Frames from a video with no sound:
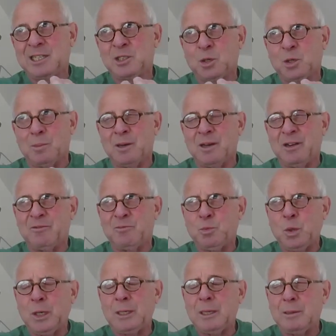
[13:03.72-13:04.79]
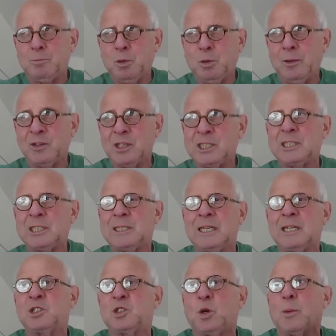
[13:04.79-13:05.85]
an exorbitant privilege, it's
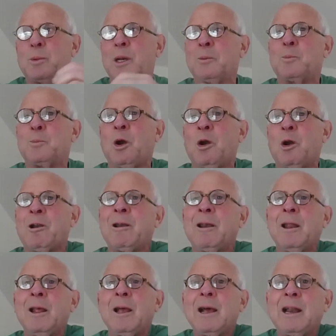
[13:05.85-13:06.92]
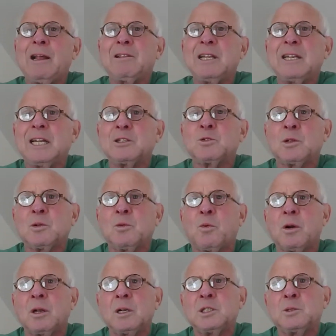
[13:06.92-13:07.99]
an exorbitant burden. And I think that's what the
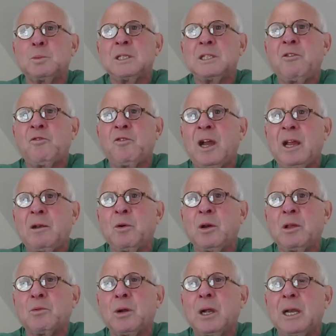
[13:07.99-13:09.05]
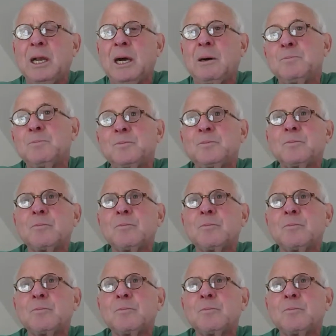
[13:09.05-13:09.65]
world is busy fighting with right now.